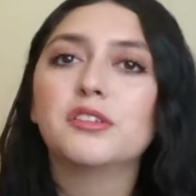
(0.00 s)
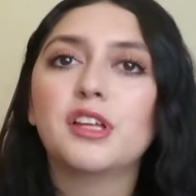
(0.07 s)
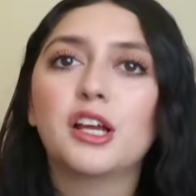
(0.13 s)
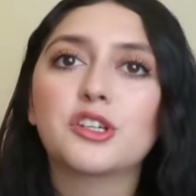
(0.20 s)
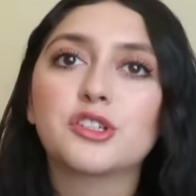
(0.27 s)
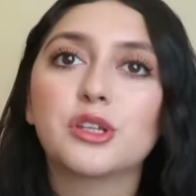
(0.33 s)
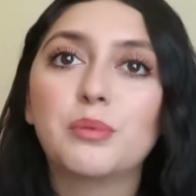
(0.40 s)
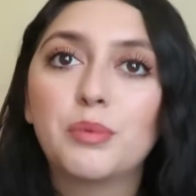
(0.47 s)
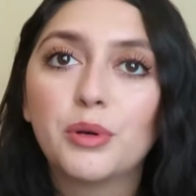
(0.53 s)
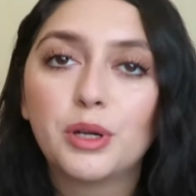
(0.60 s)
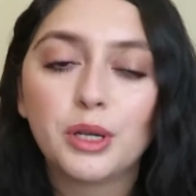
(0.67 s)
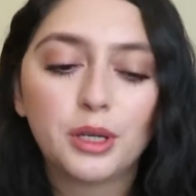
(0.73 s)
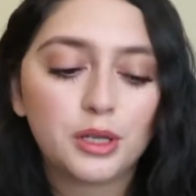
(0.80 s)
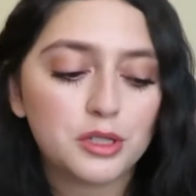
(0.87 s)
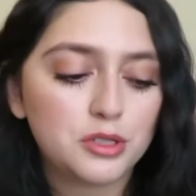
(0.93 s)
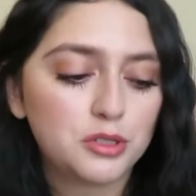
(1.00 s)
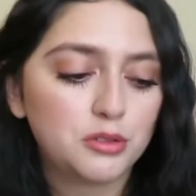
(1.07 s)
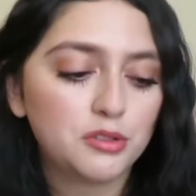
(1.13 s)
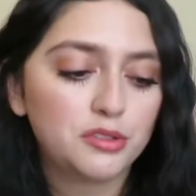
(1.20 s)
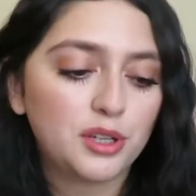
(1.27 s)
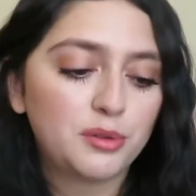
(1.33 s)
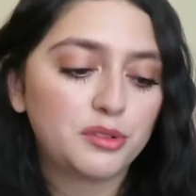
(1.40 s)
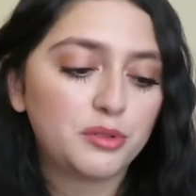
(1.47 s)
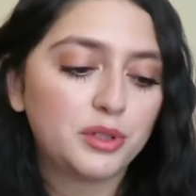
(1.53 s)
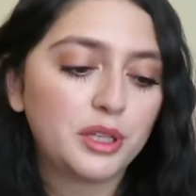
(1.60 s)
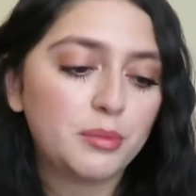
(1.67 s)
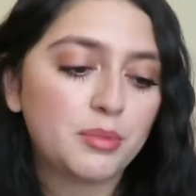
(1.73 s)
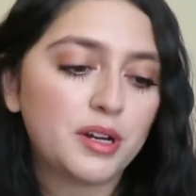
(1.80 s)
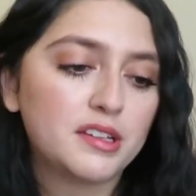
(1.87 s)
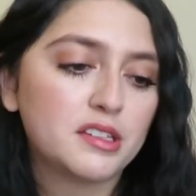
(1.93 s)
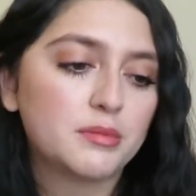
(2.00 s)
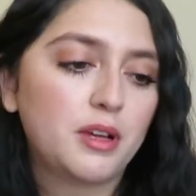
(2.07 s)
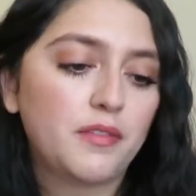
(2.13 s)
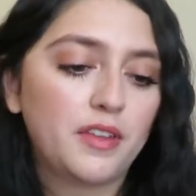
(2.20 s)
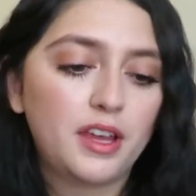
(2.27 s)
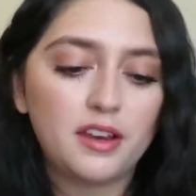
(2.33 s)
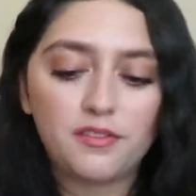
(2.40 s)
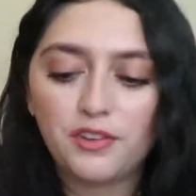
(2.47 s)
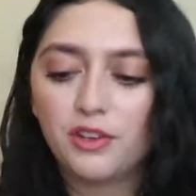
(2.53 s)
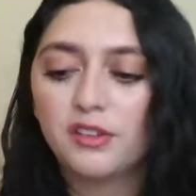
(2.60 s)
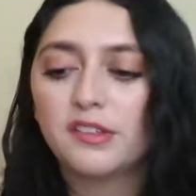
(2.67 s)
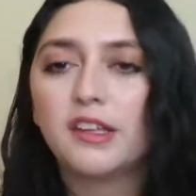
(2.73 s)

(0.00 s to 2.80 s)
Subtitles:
is actually pretty good too, so I was really impressed about that. It feels